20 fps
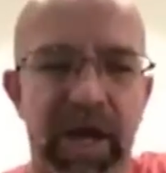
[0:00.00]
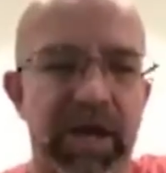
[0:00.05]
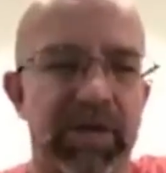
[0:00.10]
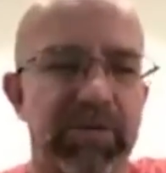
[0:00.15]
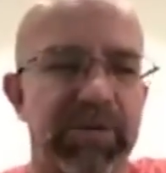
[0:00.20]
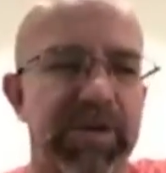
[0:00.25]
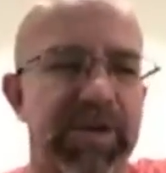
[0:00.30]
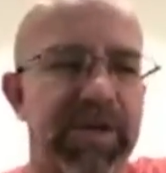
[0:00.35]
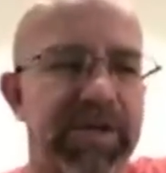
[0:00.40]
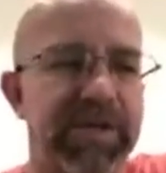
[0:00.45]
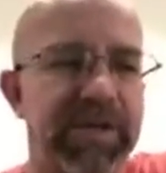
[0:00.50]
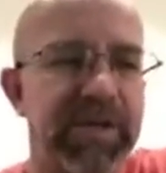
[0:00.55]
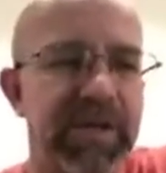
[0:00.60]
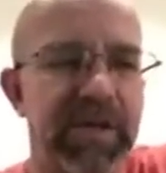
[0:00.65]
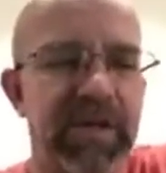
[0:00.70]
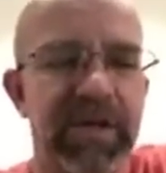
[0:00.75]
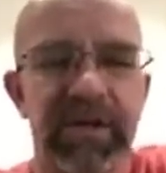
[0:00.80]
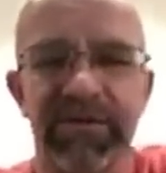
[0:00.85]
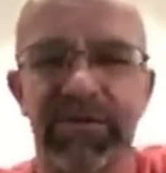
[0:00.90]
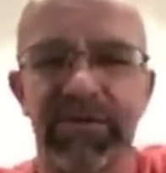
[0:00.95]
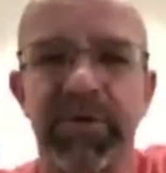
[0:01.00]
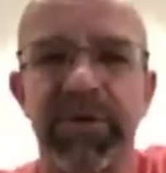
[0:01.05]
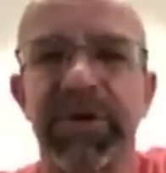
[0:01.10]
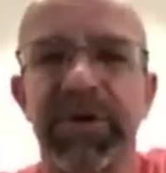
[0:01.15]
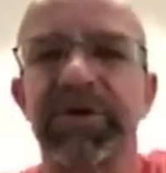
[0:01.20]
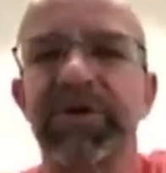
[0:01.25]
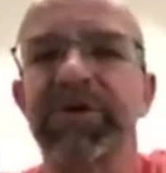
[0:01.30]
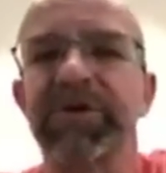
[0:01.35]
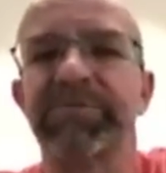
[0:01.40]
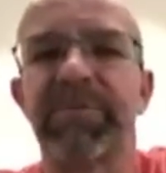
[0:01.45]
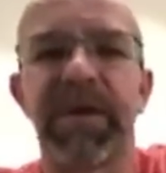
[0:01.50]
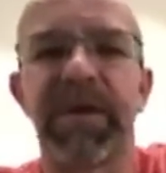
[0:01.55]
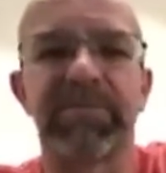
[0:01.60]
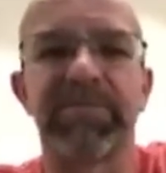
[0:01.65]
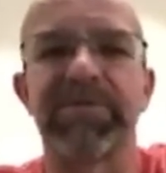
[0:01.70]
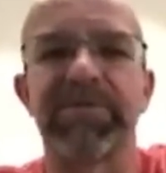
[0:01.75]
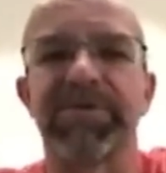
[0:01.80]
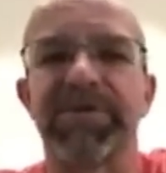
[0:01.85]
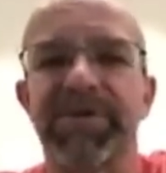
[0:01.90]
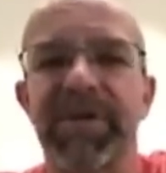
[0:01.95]
I read 40
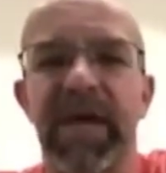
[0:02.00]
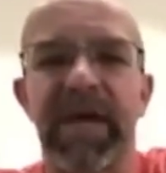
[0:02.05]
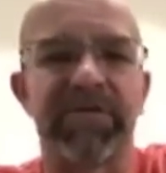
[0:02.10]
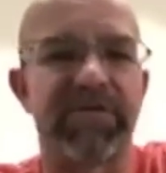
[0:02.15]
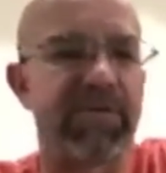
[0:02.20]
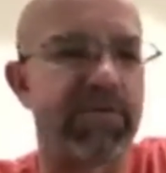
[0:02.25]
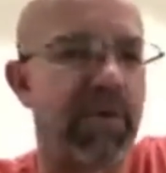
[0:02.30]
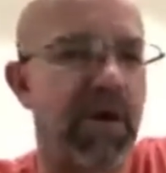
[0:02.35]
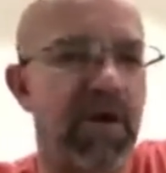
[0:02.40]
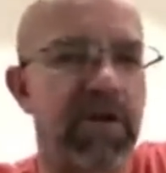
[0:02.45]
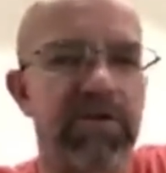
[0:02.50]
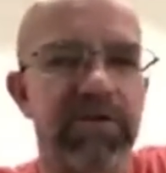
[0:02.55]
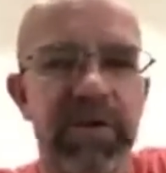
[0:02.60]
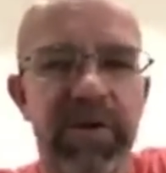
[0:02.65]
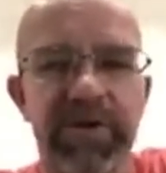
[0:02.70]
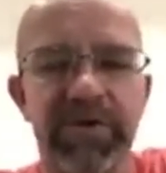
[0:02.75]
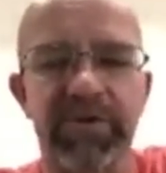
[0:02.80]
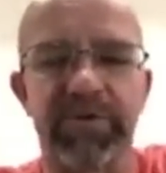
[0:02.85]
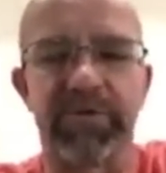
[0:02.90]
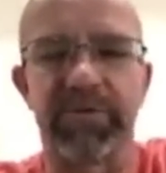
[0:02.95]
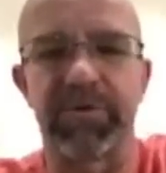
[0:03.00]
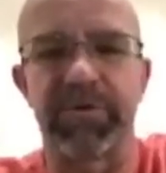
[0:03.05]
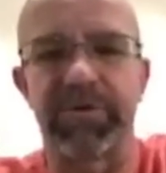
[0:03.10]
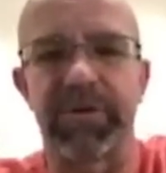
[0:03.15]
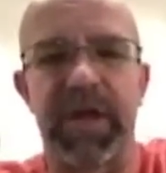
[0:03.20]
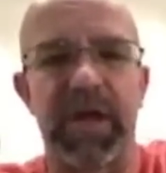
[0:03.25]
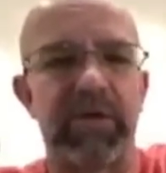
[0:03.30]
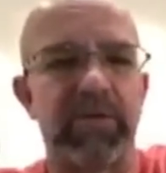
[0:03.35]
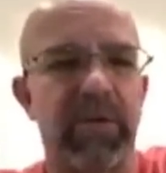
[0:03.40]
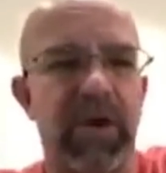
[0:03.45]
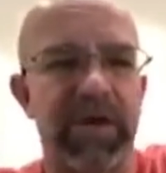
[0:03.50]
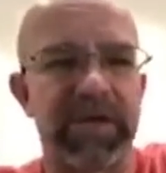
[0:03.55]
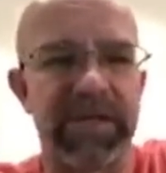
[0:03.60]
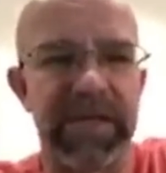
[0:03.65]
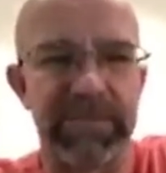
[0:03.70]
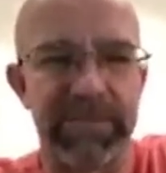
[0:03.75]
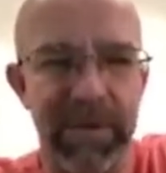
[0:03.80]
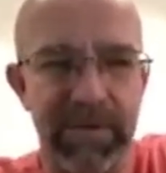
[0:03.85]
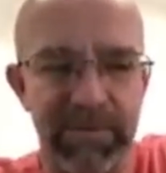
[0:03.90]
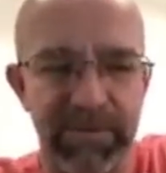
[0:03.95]
newspapers a day from all around the world. I
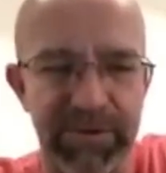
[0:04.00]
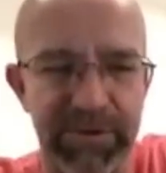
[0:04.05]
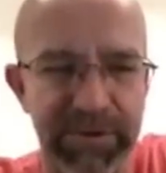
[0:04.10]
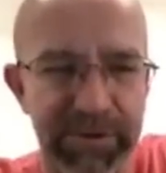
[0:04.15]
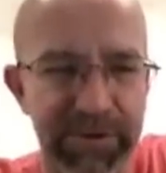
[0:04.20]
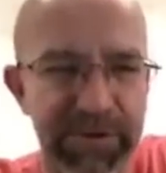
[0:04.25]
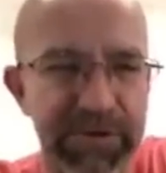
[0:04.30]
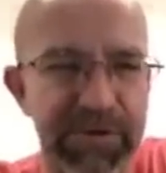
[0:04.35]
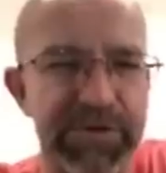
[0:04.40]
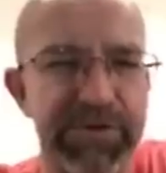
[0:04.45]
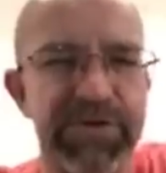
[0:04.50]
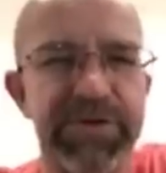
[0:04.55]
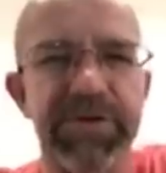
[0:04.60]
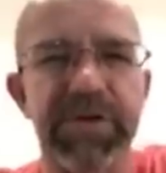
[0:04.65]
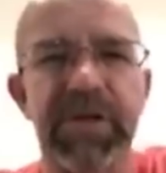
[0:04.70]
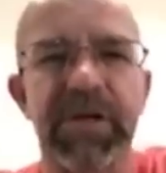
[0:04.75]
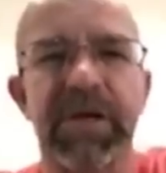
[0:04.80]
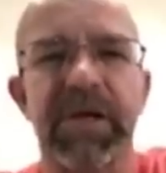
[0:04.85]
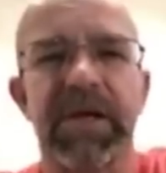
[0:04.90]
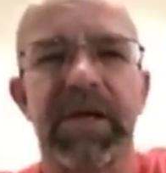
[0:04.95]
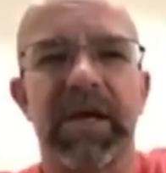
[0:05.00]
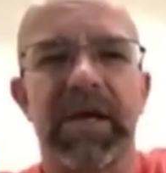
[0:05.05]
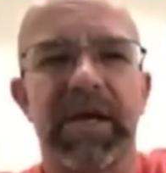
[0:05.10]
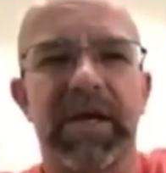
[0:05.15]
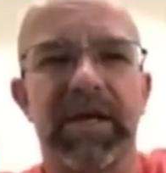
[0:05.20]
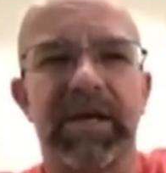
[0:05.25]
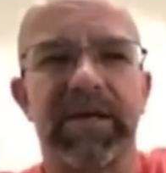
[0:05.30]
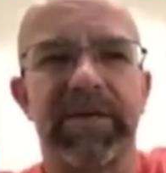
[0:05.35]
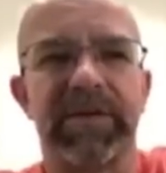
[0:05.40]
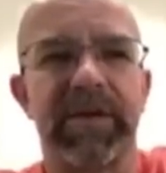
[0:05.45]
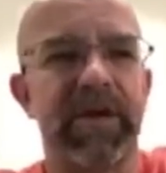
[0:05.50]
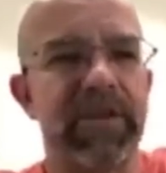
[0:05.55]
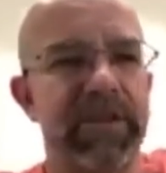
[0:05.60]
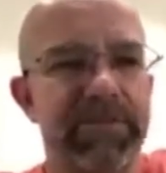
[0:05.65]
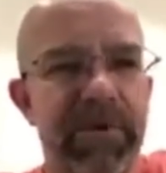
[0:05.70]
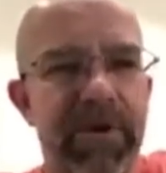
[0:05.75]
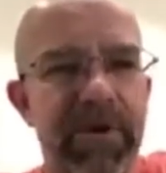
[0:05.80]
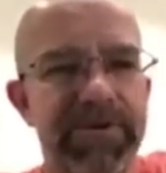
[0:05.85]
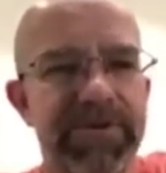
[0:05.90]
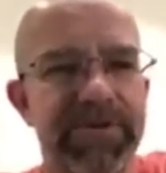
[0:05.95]
keep up with news in other
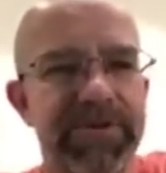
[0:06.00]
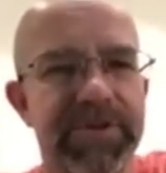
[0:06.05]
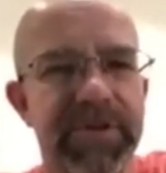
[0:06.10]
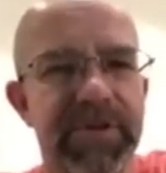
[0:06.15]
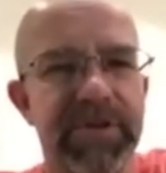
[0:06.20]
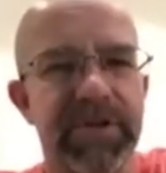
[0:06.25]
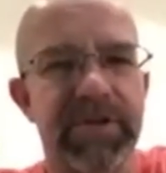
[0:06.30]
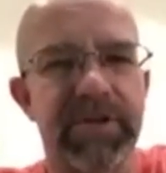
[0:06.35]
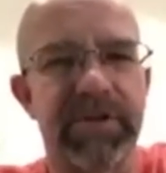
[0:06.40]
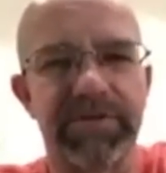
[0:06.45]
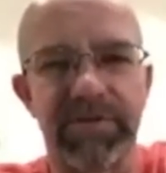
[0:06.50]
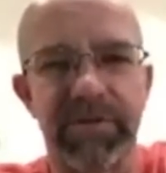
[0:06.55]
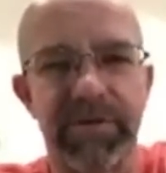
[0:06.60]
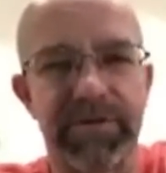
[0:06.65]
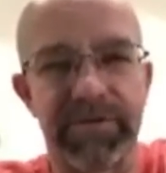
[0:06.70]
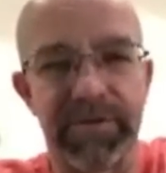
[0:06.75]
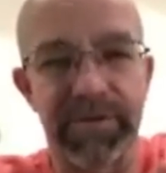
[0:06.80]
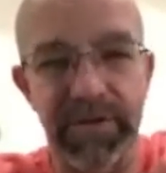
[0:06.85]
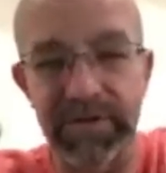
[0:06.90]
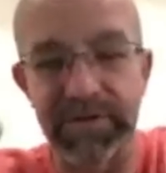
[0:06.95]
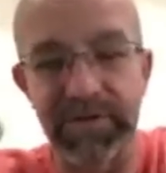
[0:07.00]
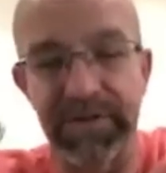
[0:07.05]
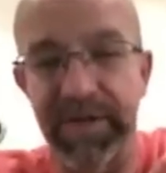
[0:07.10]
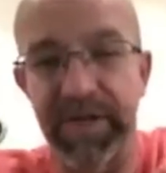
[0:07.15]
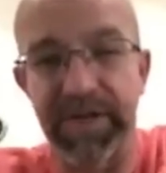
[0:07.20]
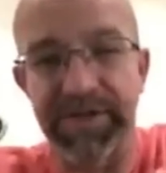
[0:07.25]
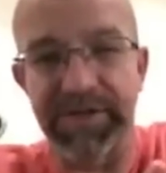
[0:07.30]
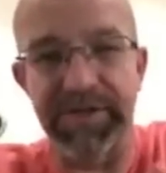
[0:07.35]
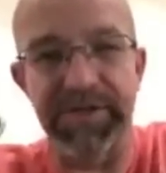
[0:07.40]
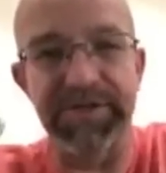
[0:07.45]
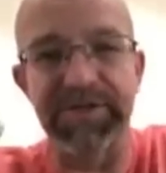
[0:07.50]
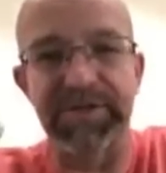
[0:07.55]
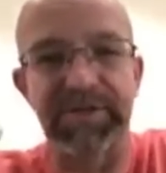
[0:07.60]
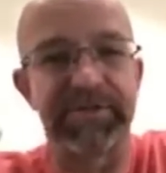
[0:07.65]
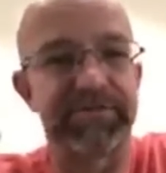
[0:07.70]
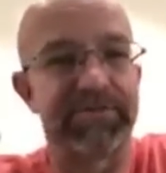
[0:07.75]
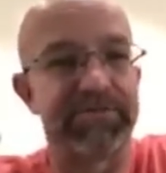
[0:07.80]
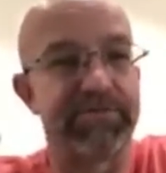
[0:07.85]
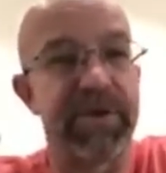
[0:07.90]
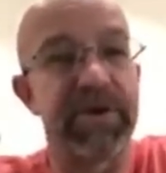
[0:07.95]
parts of the nations
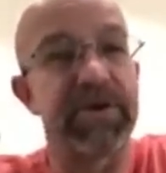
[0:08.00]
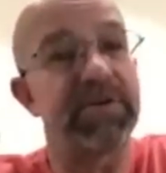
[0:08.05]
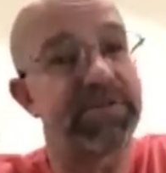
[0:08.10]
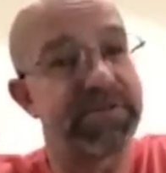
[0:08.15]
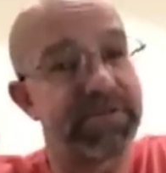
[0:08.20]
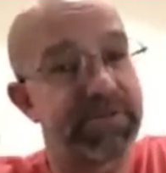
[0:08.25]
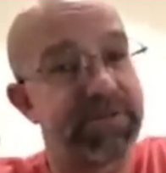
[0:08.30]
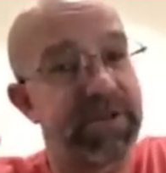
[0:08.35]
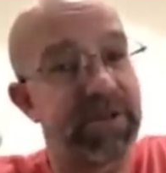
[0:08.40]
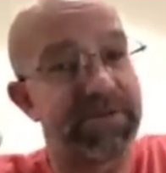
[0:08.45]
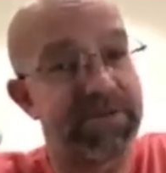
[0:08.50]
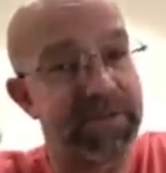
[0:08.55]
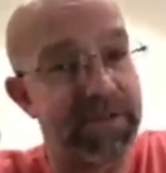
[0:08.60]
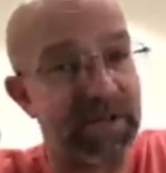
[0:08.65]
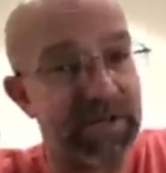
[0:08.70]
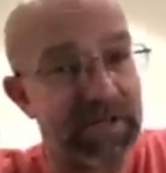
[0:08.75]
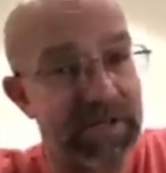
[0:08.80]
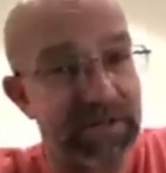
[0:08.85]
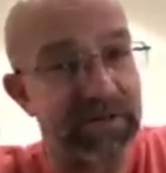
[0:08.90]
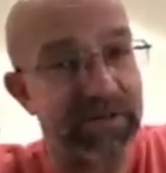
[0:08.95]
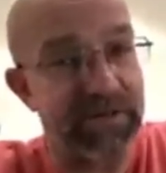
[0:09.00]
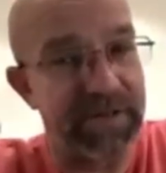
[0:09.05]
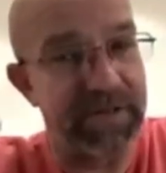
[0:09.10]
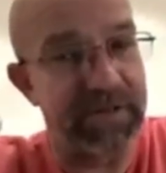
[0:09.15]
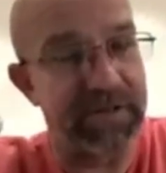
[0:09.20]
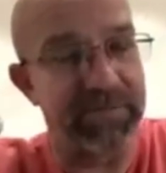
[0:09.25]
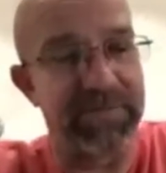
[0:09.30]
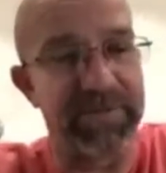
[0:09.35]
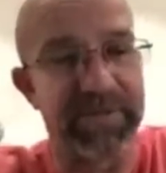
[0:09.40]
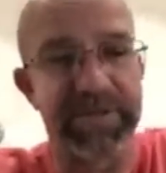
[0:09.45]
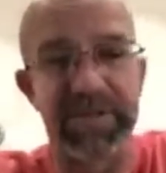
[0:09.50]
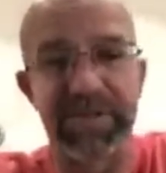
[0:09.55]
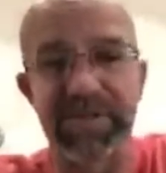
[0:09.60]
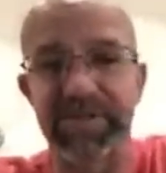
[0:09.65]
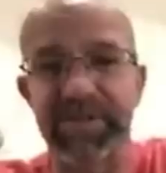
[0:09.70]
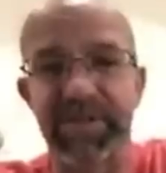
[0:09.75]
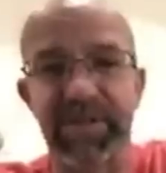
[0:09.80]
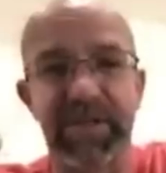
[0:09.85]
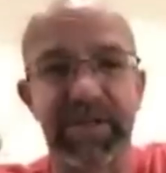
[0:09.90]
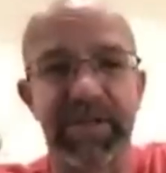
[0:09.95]
better sometimes than I hear here,
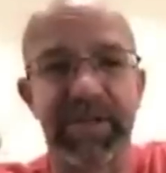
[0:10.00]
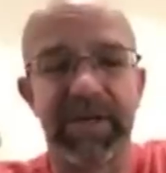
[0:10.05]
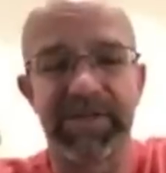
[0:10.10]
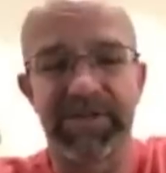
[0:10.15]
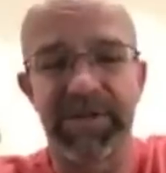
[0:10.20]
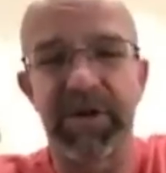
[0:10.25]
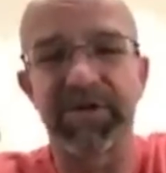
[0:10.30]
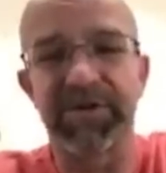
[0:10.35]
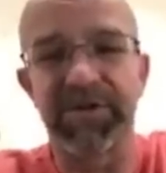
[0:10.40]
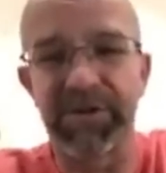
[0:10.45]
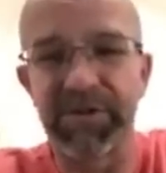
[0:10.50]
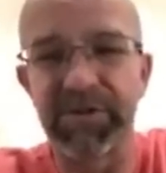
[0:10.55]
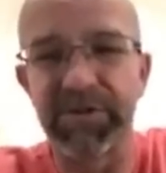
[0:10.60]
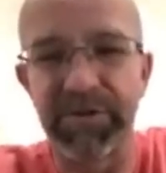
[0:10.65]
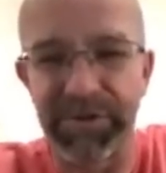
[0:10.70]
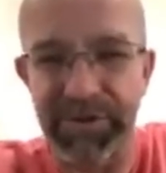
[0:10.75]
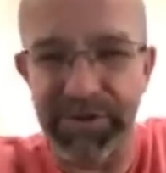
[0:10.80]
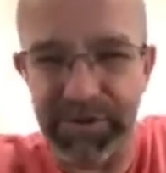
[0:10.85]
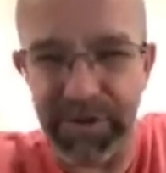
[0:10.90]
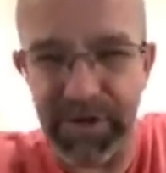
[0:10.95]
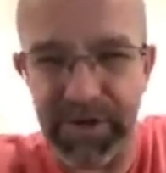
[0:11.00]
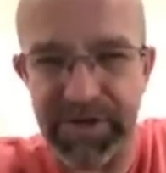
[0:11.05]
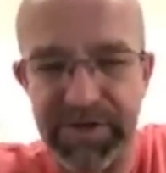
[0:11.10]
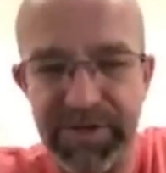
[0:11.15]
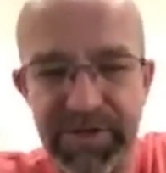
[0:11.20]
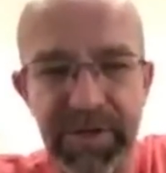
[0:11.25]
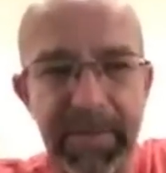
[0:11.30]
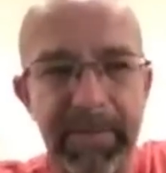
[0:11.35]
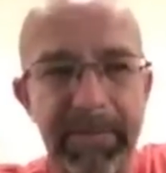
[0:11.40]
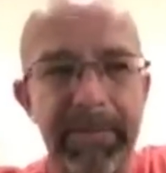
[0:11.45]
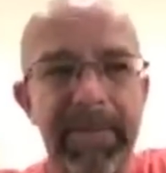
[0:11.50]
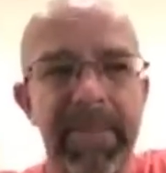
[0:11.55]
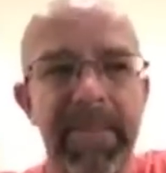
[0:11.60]
because it's hard to know who to trust.